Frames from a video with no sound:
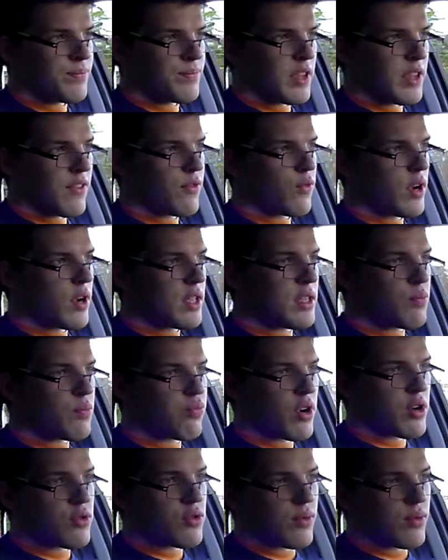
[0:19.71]
If you read the
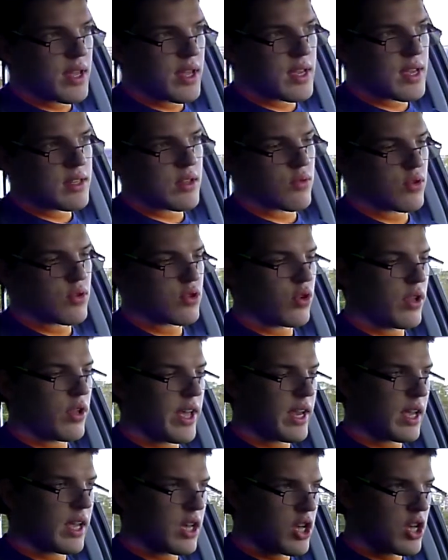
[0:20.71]
press release, it was all
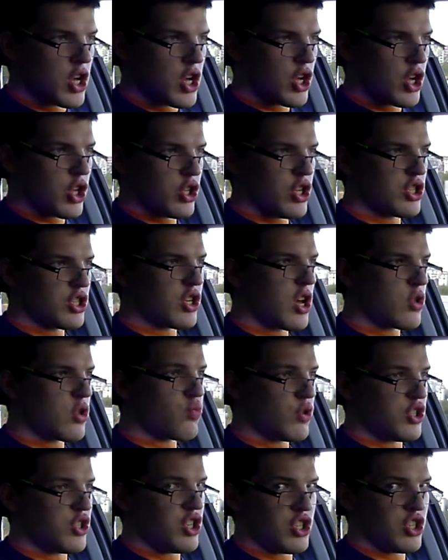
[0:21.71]
like, this car
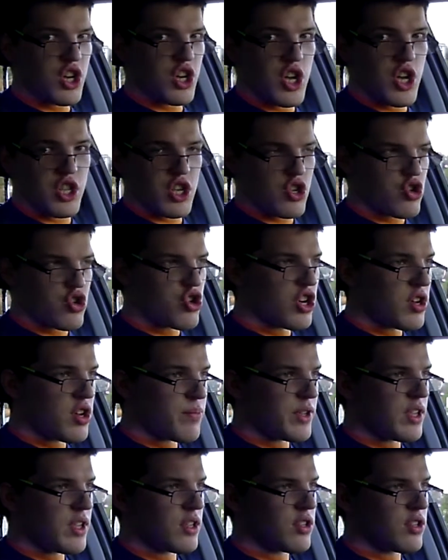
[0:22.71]
was designed in
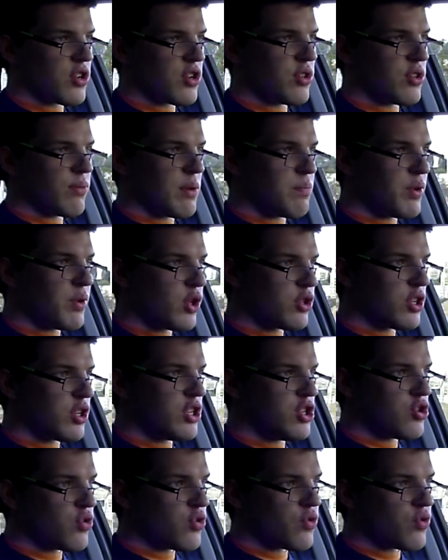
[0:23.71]
Germany and it's going to be built in
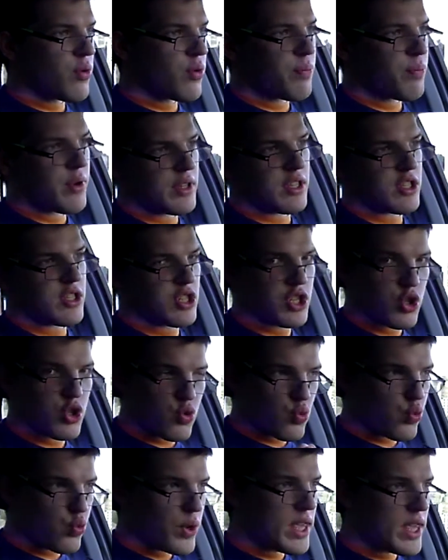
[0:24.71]
Europe and it's
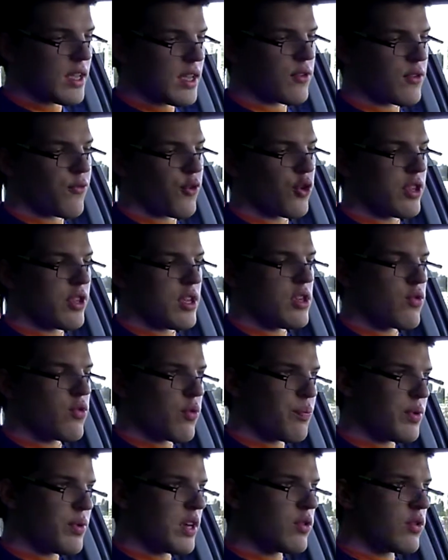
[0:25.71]
tweaked for the
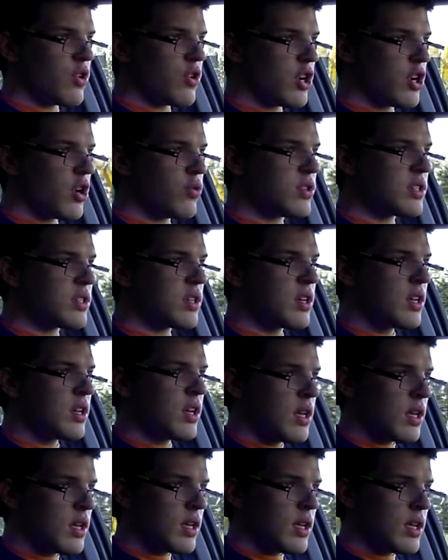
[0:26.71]
European roads.
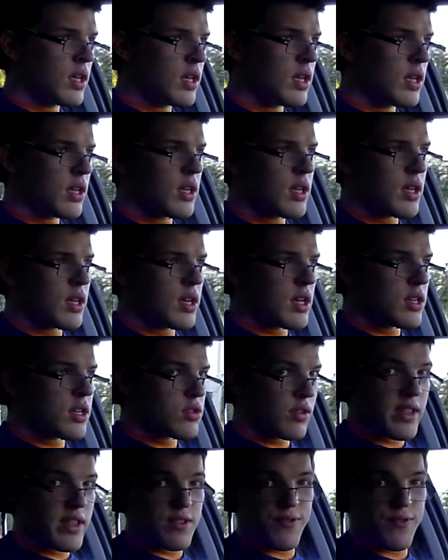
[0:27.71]

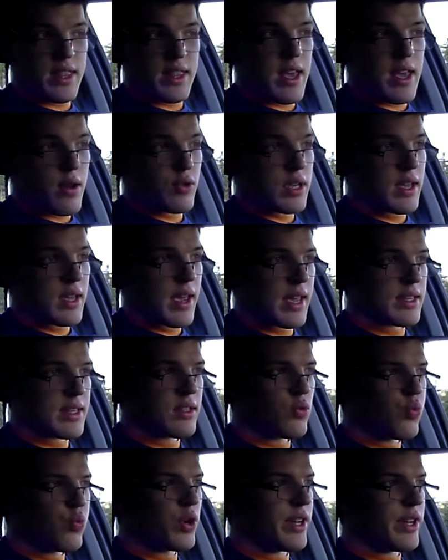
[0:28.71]
So let's find out, has
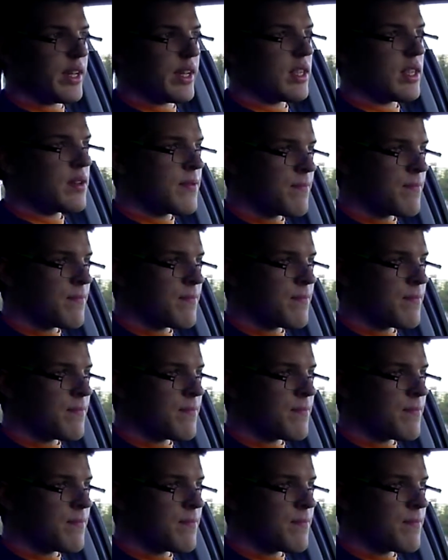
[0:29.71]
it worked?